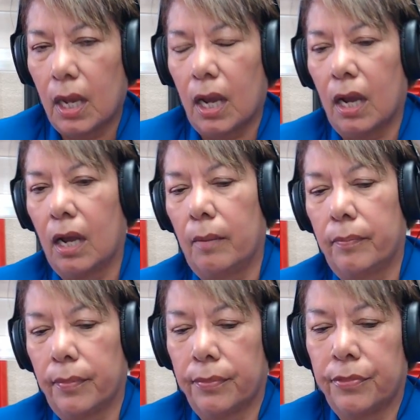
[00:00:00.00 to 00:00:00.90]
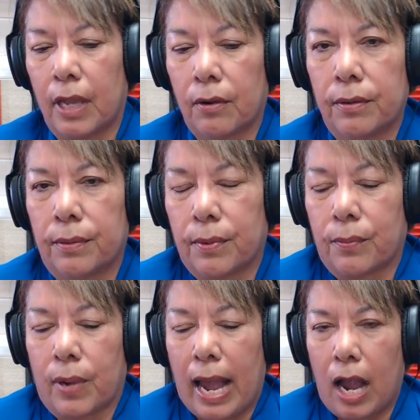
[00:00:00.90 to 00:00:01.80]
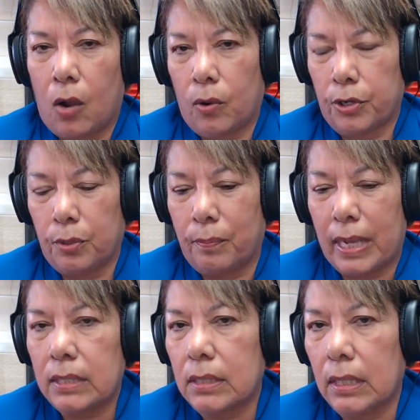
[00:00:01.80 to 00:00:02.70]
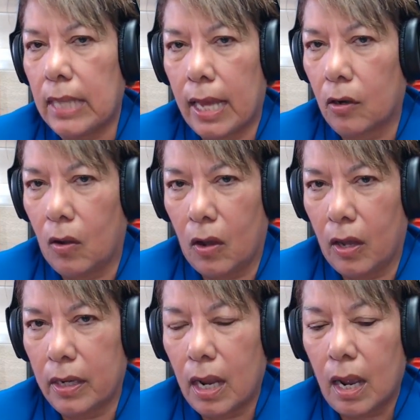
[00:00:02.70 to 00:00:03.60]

Um, there, how are you basing that on?